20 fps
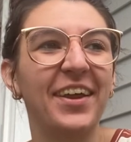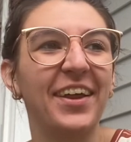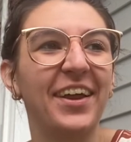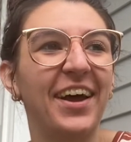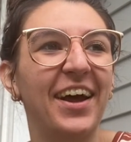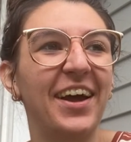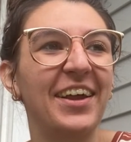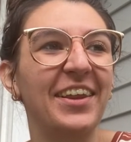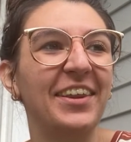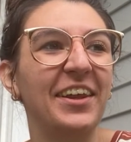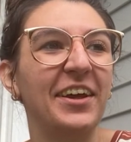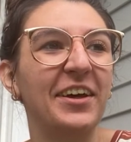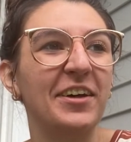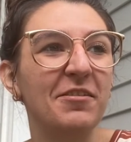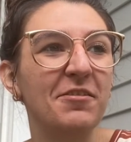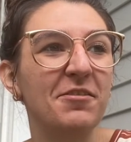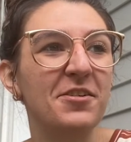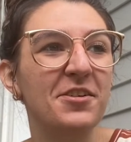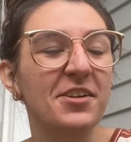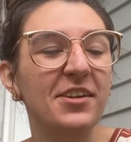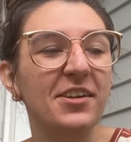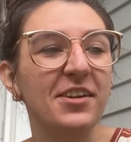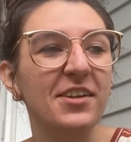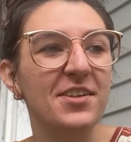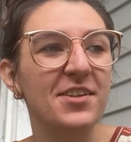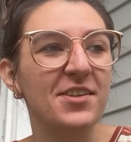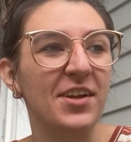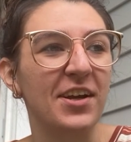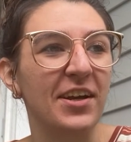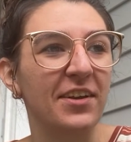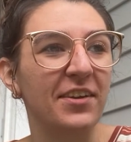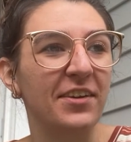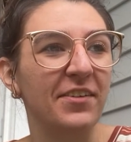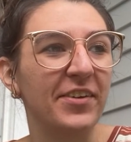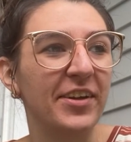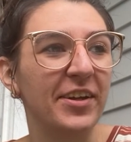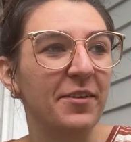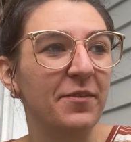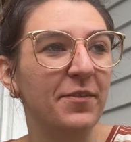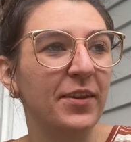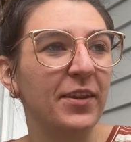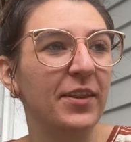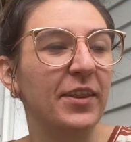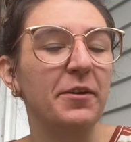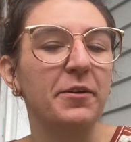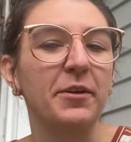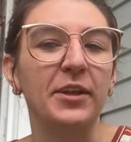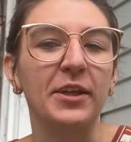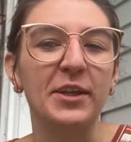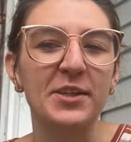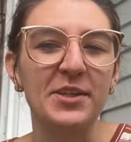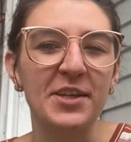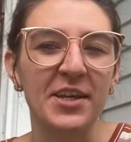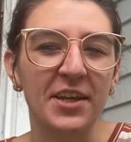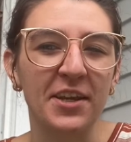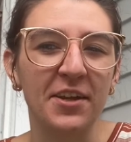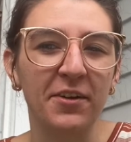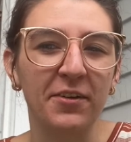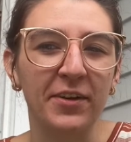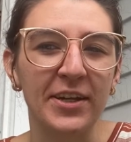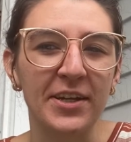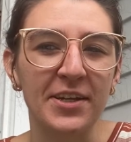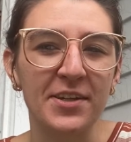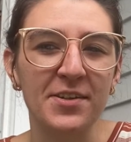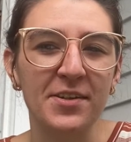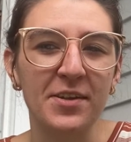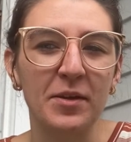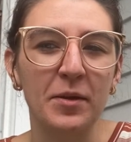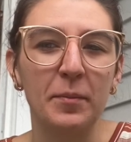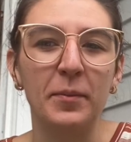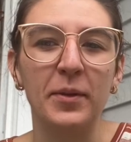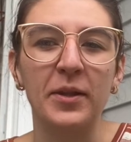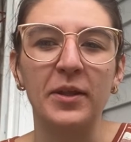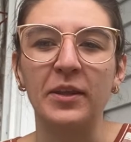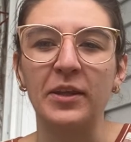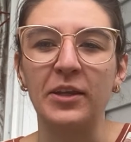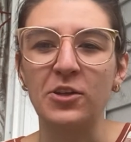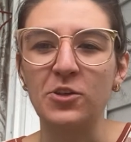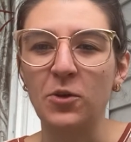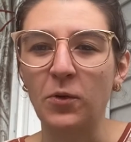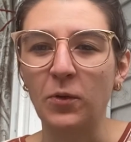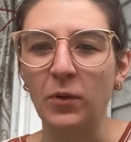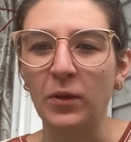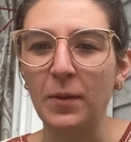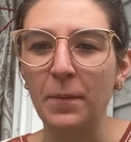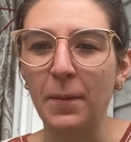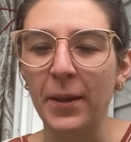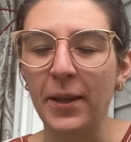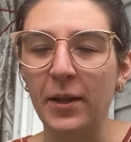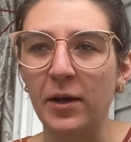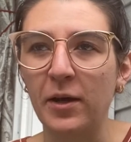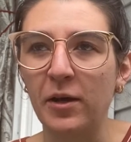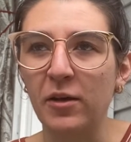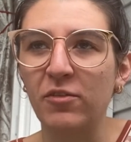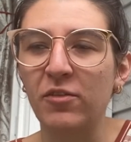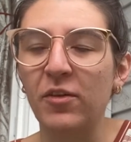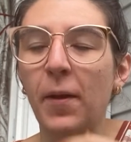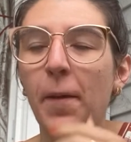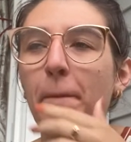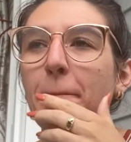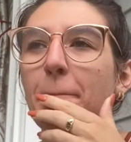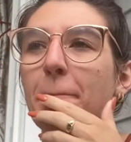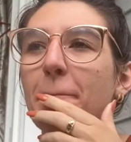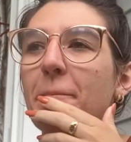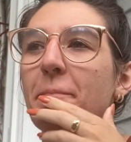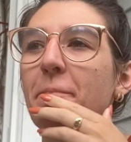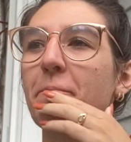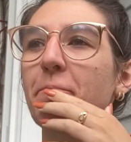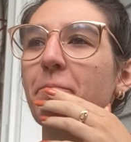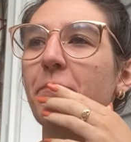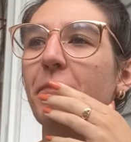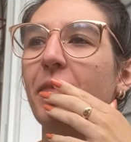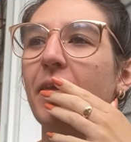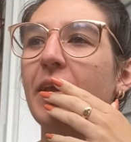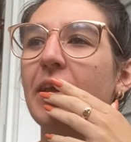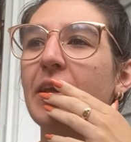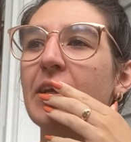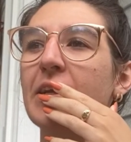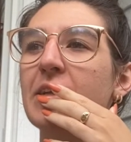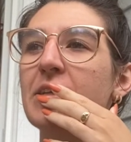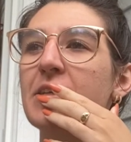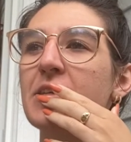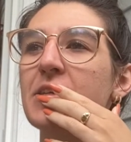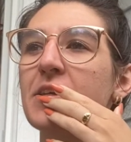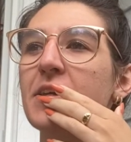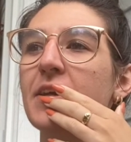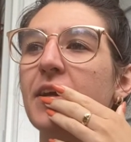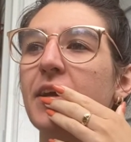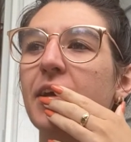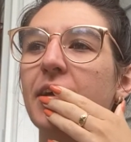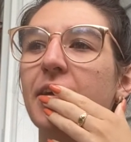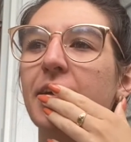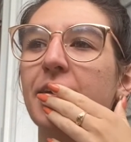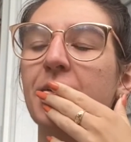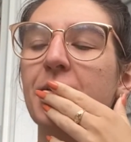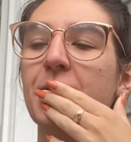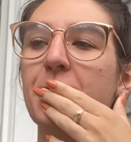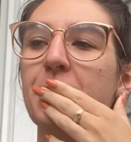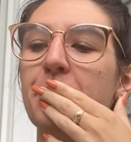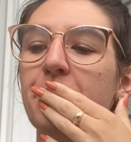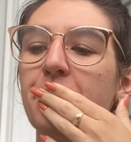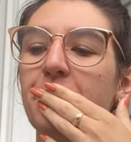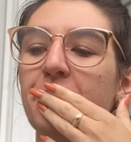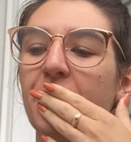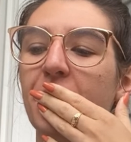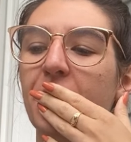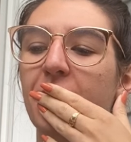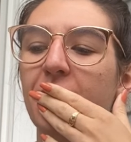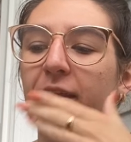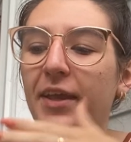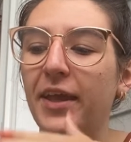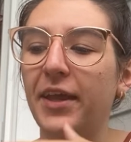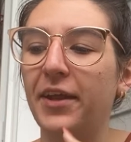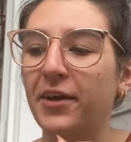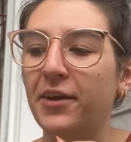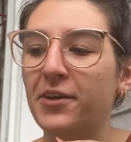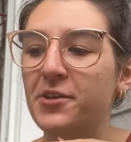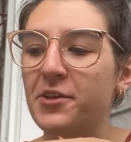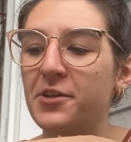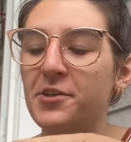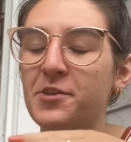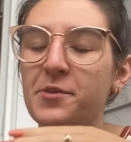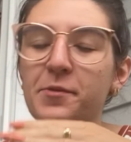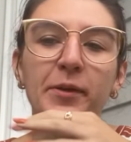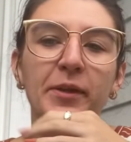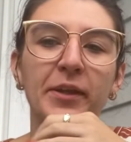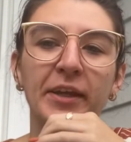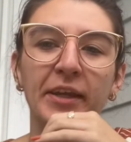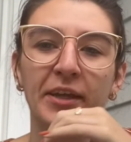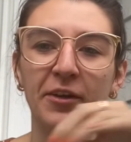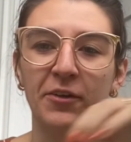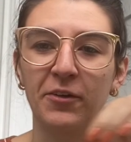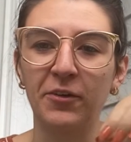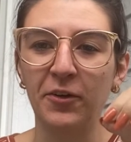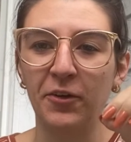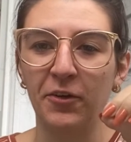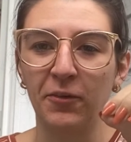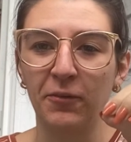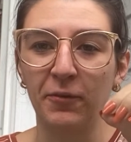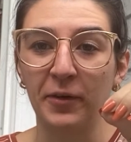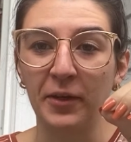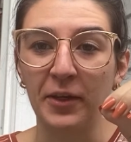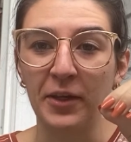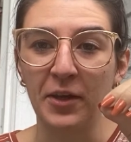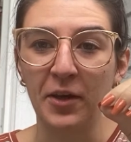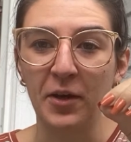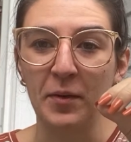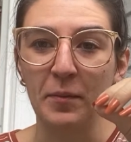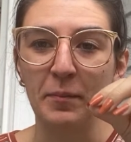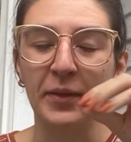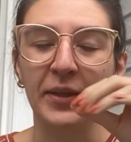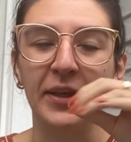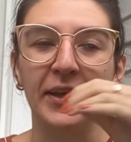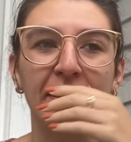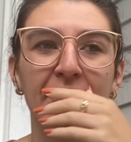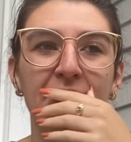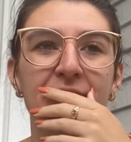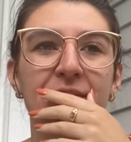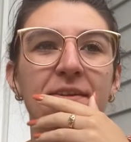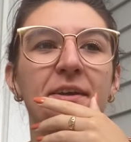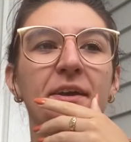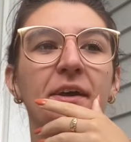I loved the style of it. They were like taking a risk, but it like totally paid off. And the characters were like really complex,